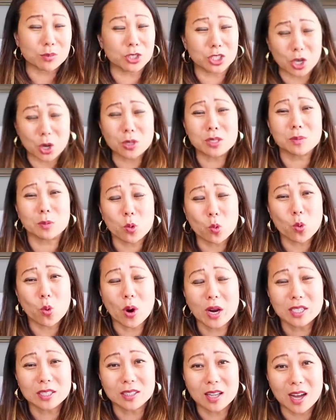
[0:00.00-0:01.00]
She owes him
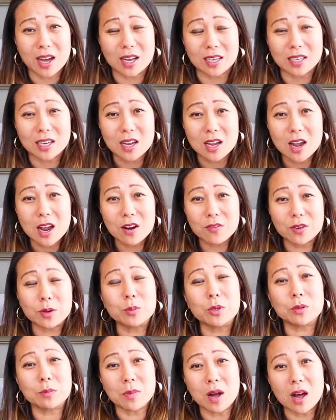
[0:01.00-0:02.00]
quite a lot from
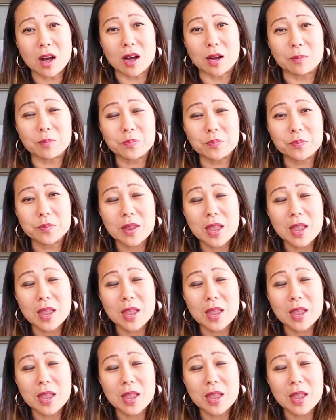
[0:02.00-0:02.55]
her mom.